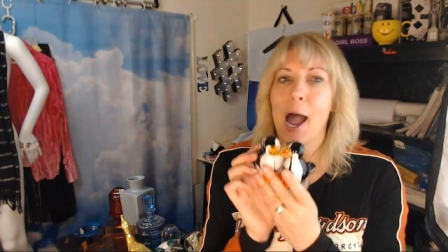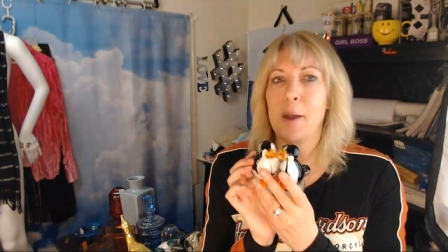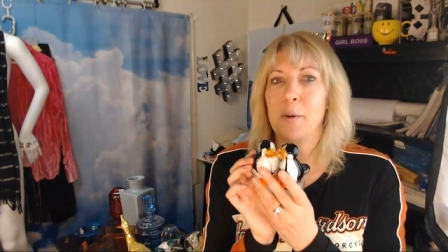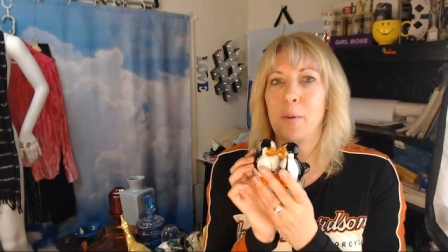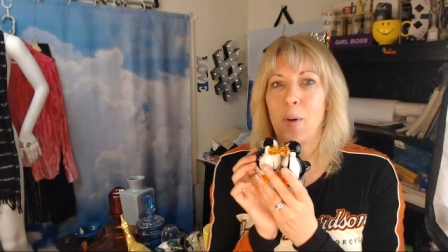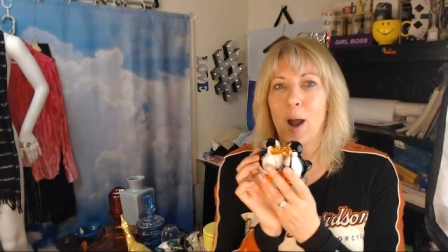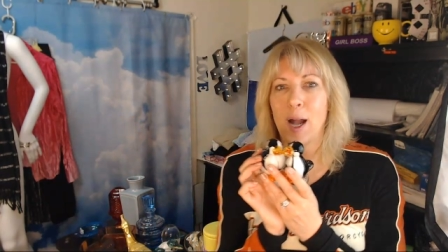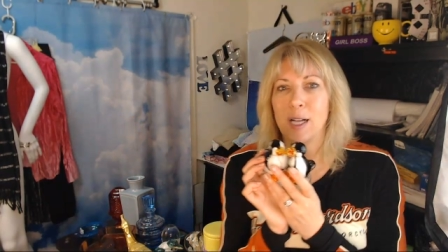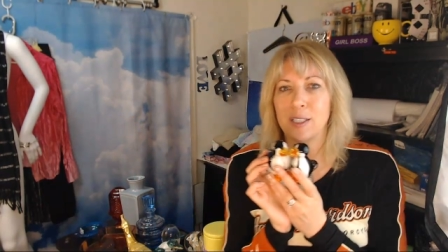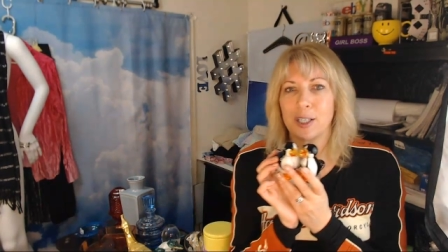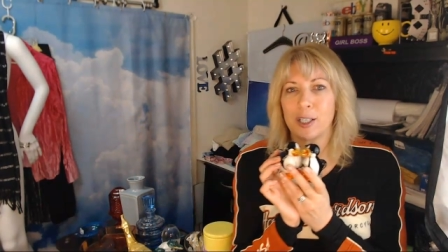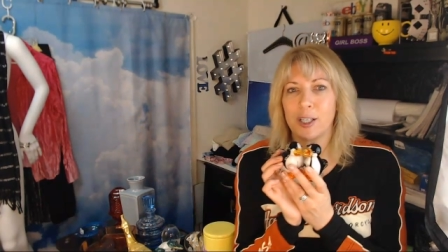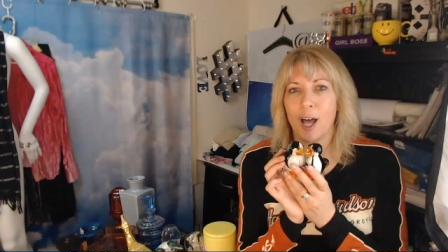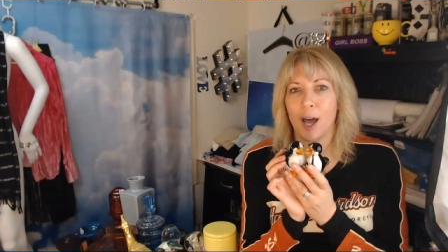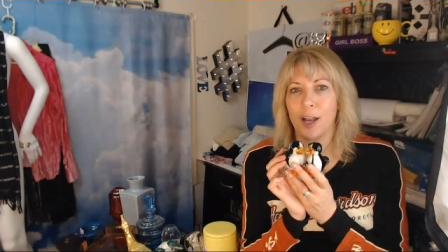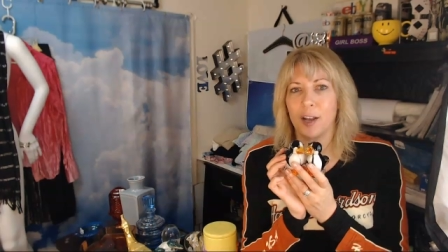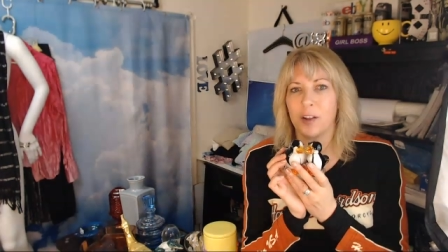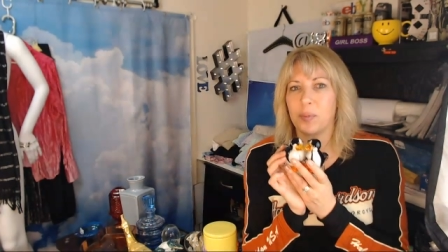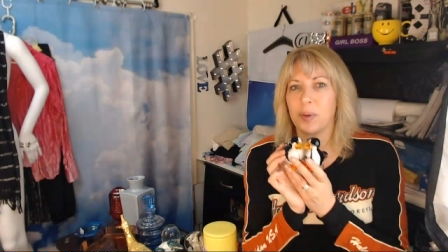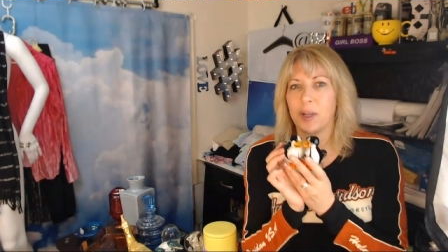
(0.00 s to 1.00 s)
I watch a
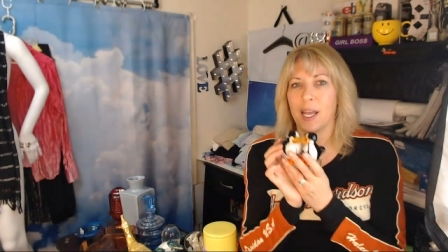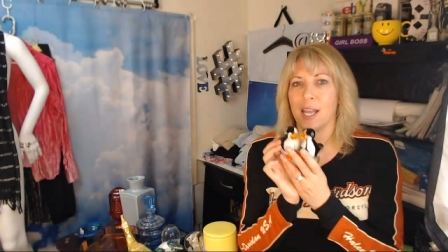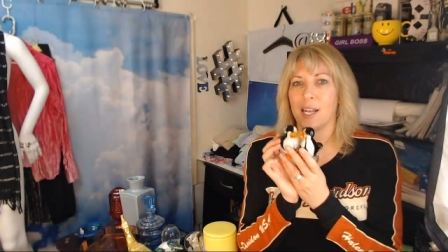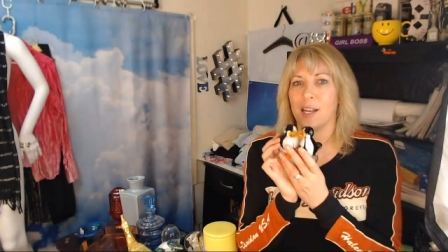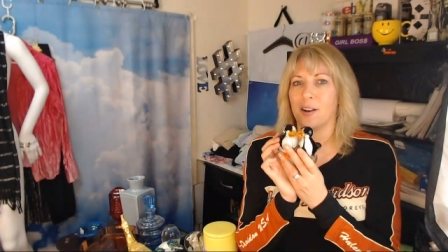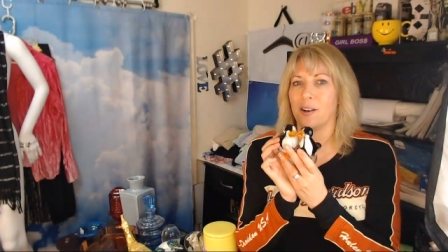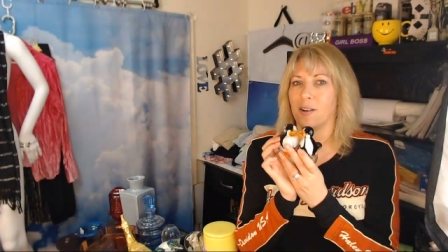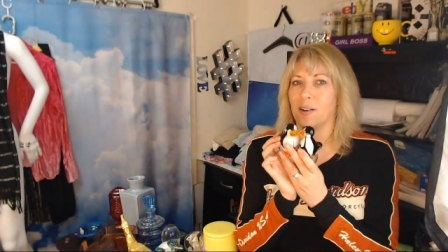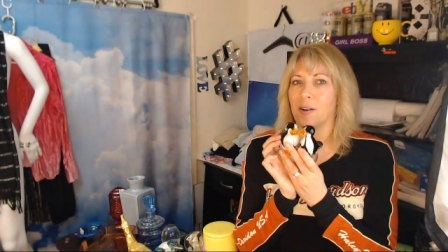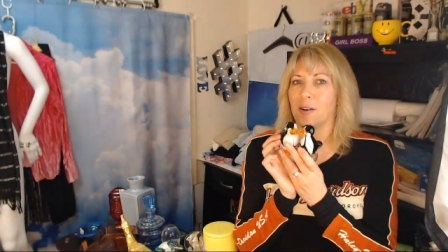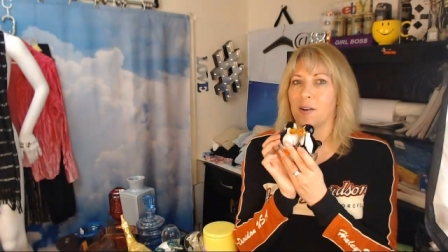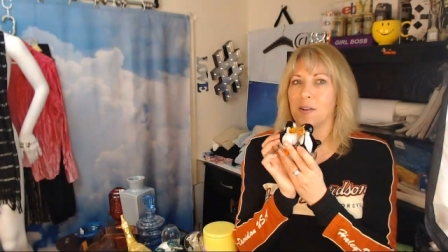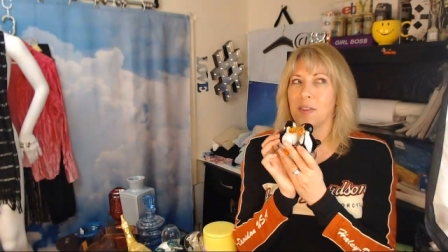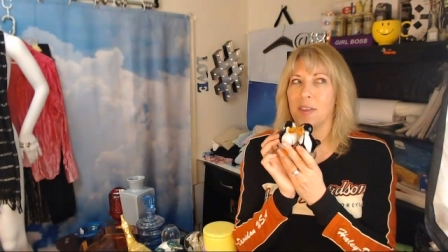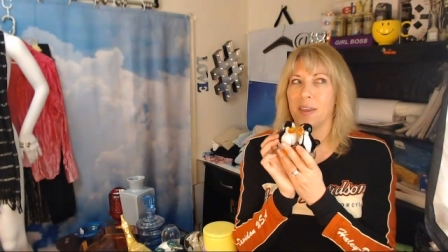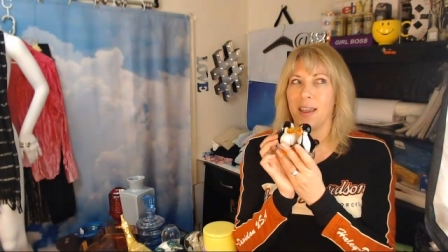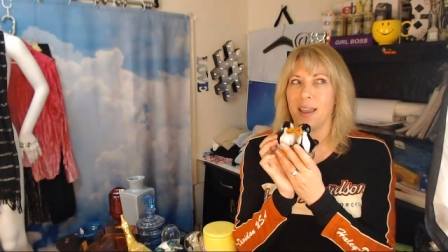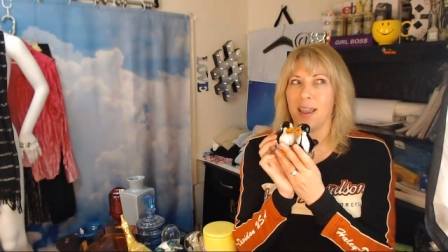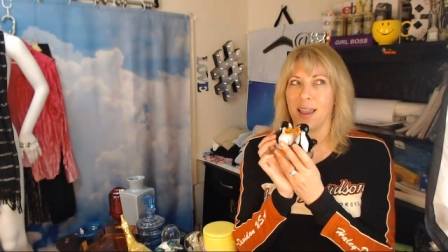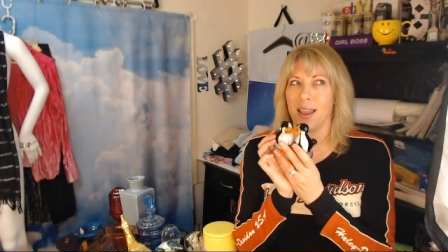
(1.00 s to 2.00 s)
lot of Planet
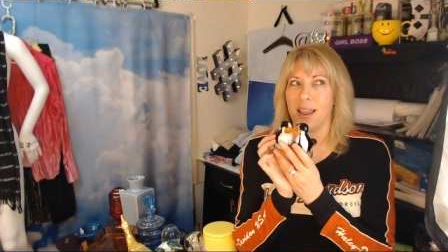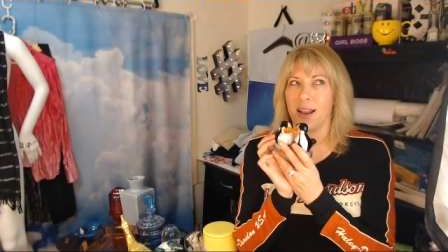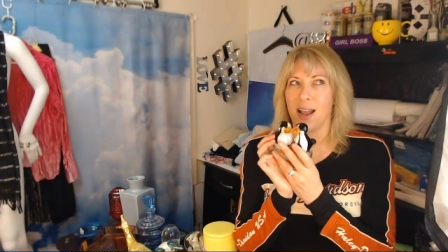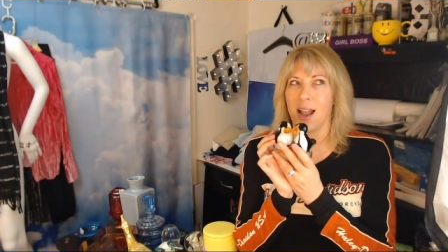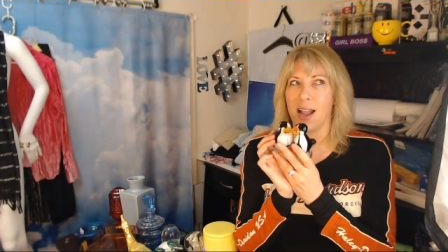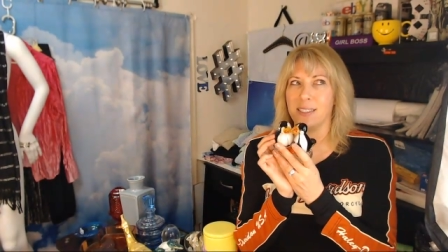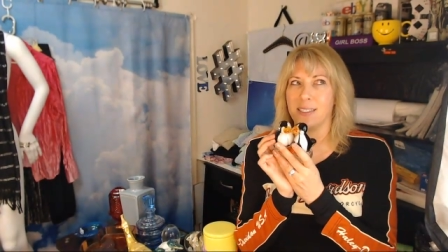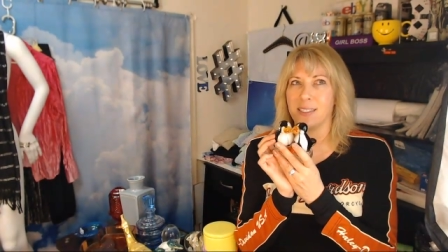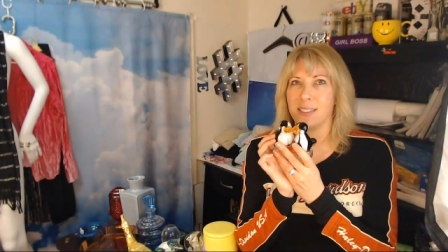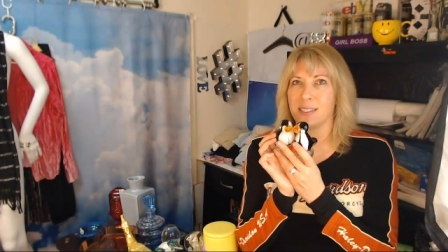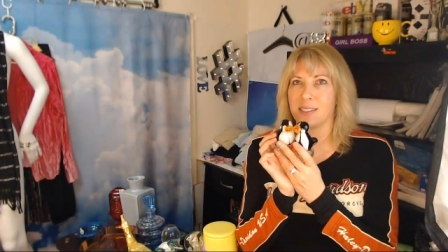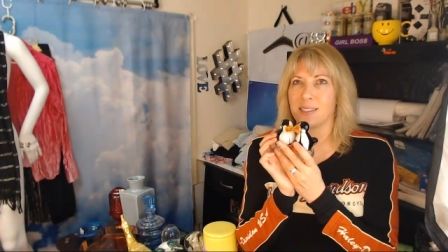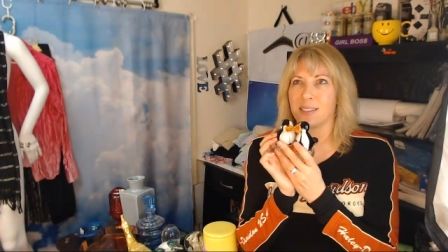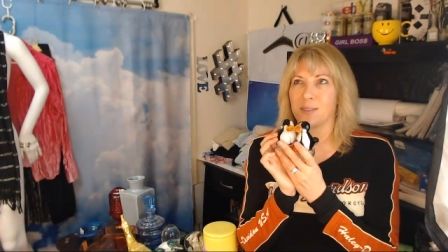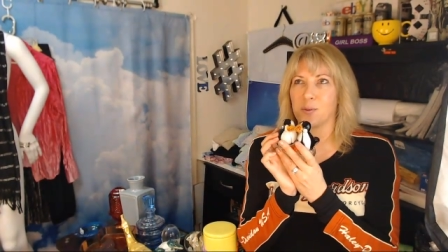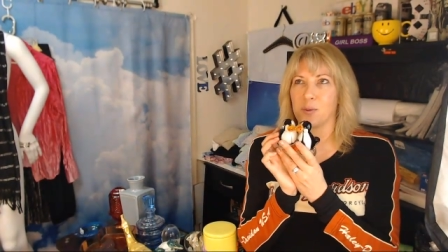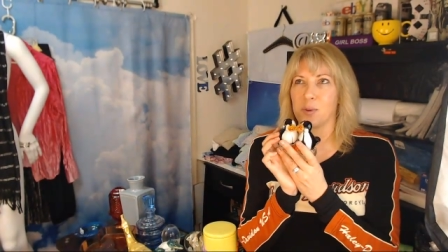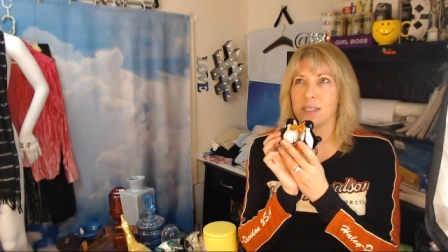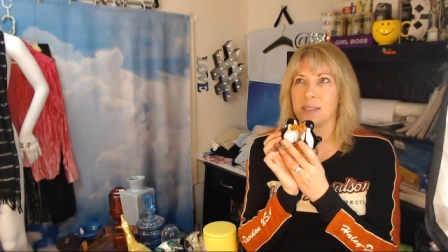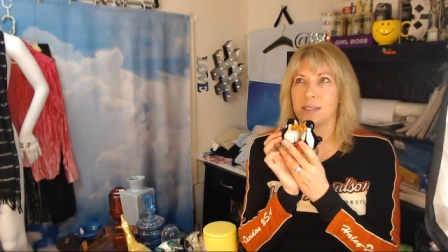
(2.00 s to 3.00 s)
Earth, and I
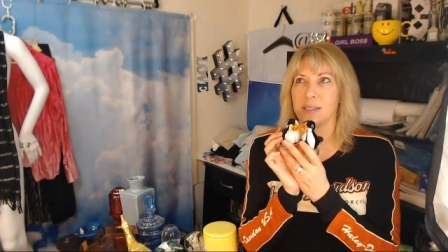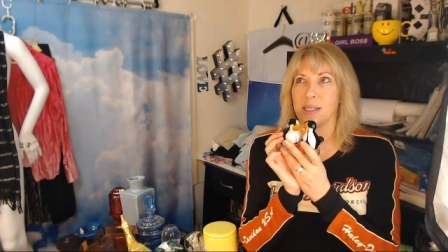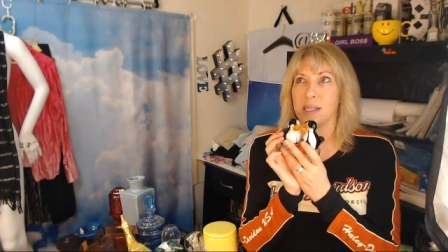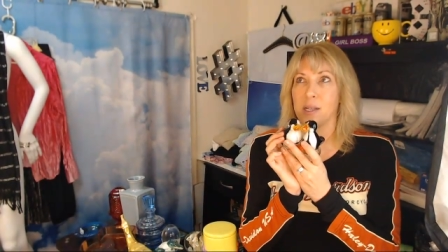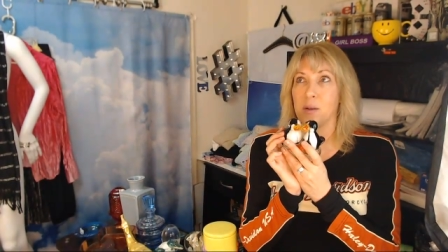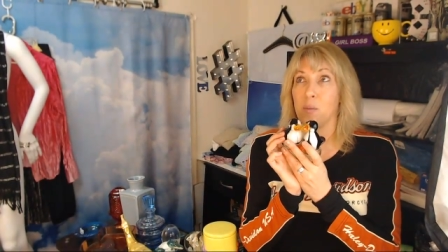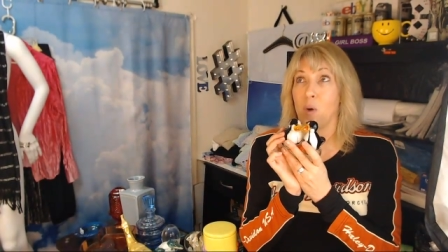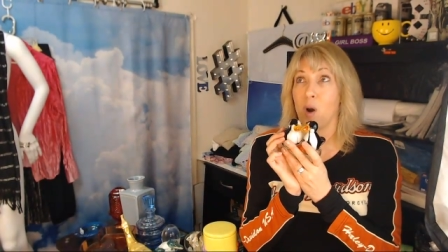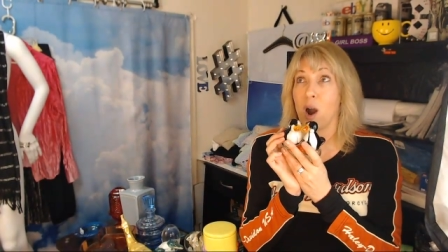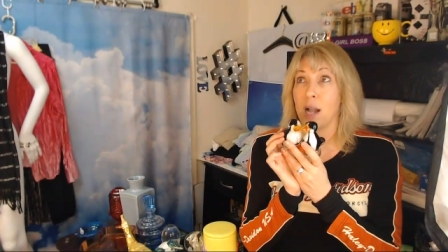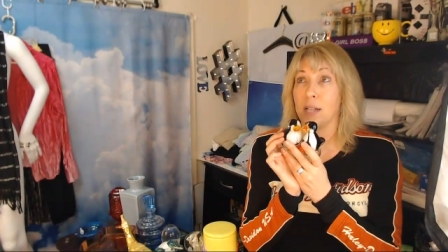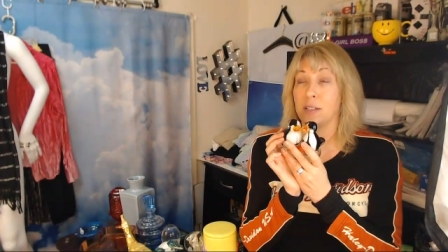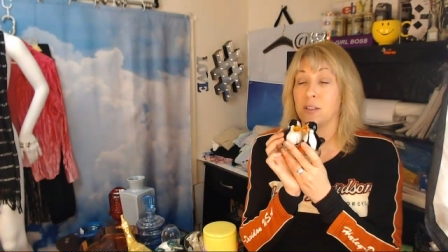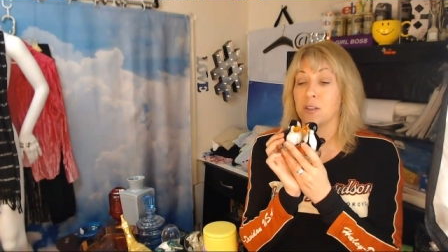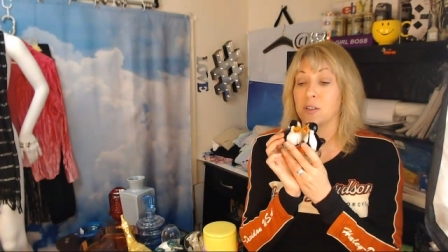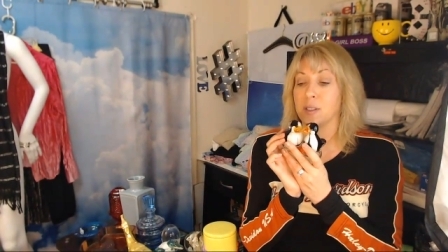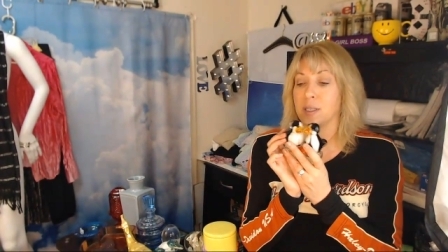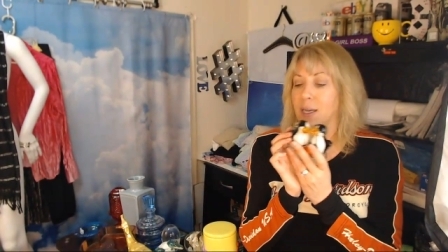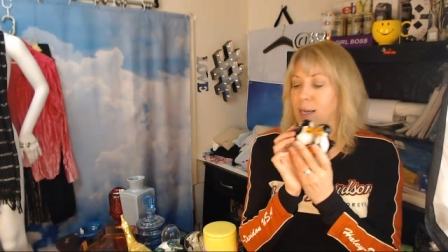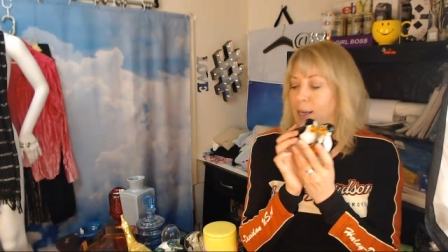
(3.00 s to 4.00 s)
just recently
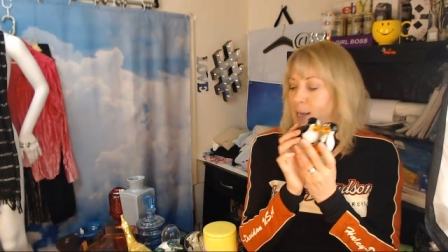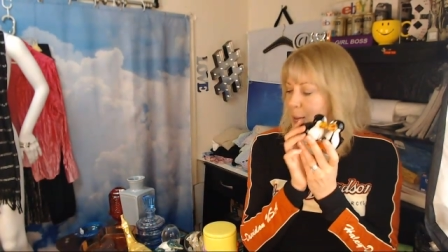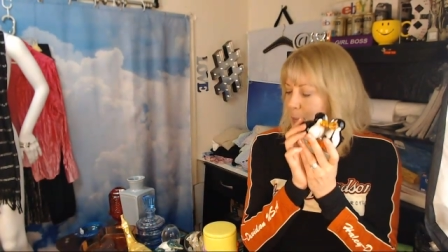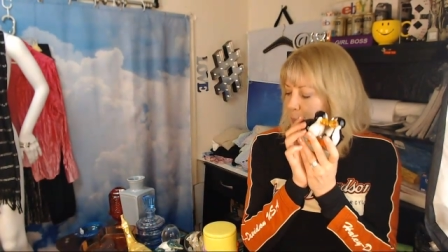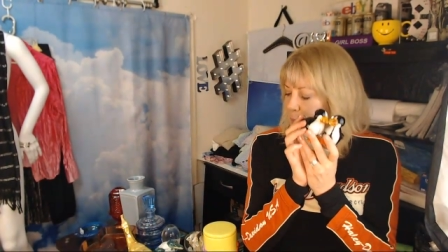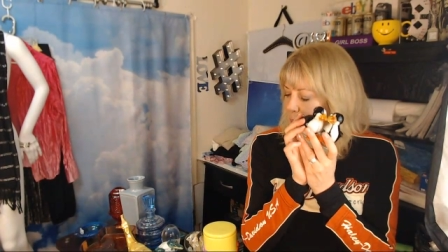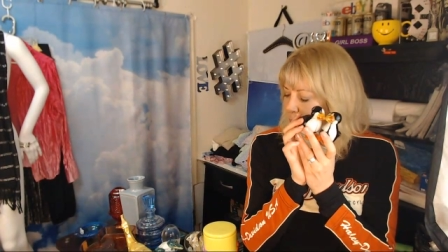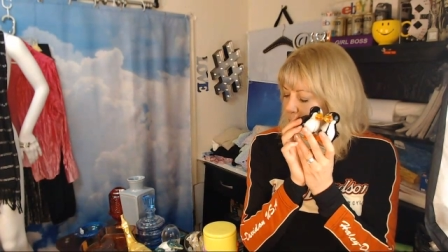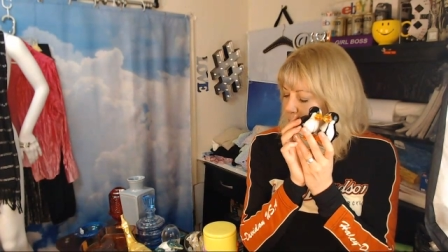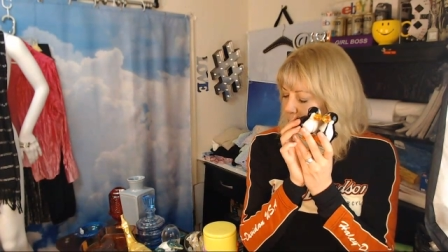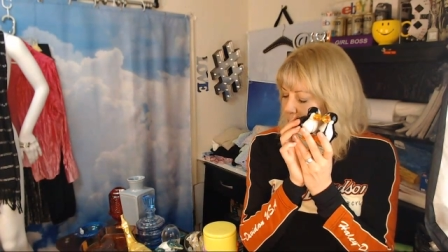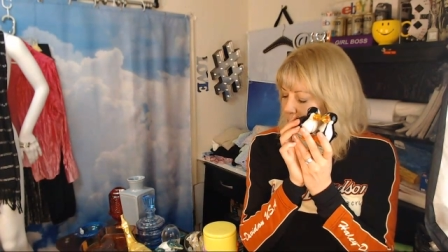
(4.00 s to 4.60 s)
watched um,